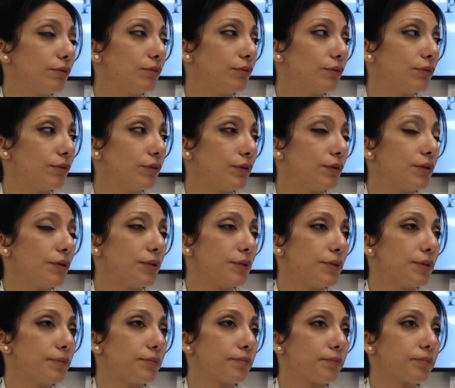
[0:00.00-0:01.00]

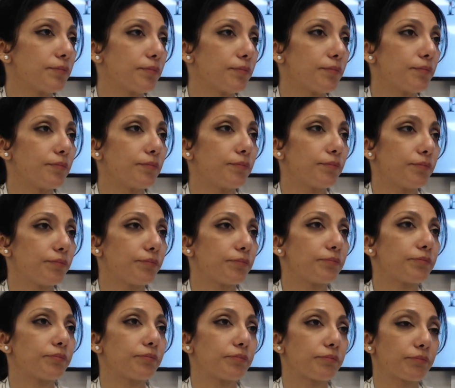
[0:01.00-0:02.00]

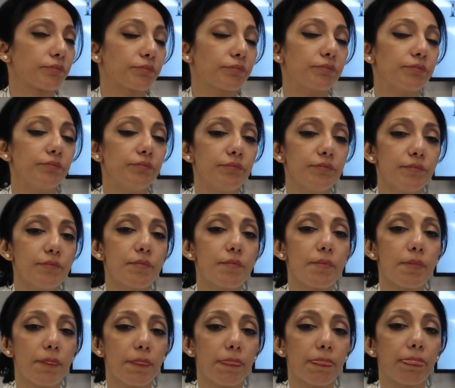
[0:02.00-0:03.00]

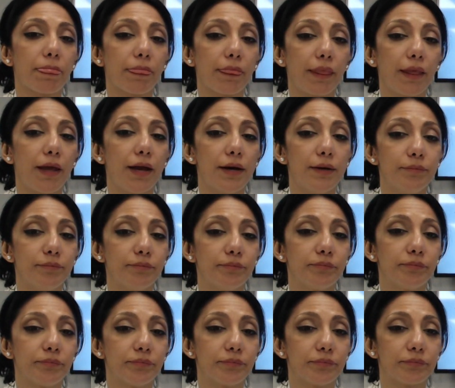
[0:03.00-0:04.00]

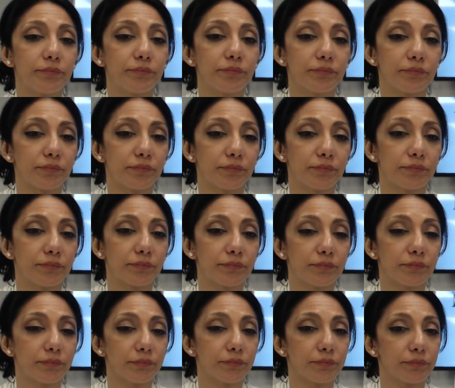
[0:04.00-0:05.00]

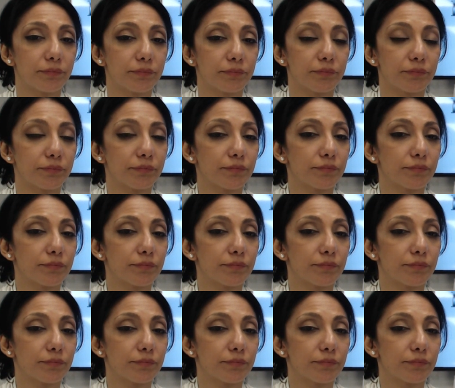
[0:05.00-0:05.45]
This person isn't speaking.